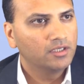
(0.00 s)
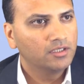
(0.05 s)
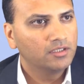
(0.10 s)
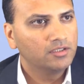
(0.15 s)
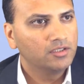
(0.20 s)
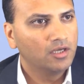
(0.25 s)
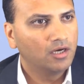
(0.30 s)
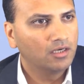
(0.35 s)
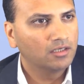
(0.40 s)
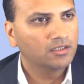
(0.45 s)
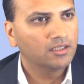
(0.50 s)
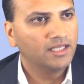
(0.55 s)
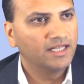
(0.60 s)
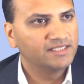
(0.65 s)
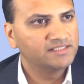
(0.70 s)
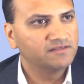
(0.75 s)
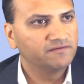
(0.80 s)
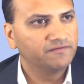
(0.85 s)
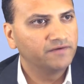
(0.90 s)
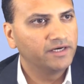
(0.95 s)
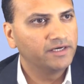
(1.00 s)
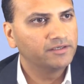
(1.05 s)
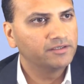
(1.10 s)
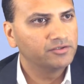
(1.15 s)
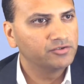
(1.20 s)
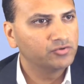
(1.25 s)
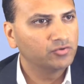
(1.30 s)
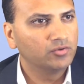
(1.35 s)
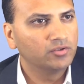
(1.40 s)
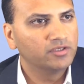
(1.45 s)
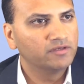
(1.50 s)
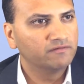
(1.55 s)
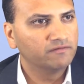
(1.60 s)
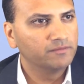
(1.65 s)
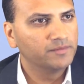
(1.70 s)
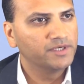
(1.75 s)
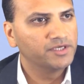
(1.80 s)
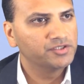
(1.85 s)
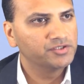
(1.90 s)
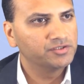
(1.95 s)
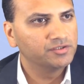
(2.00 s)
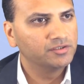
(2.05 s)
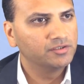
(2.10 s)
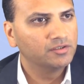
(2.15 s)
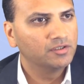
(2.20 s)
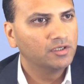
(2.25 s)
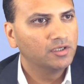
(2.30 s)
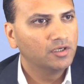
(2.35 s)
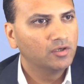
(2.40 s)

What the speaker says: non-classified control information,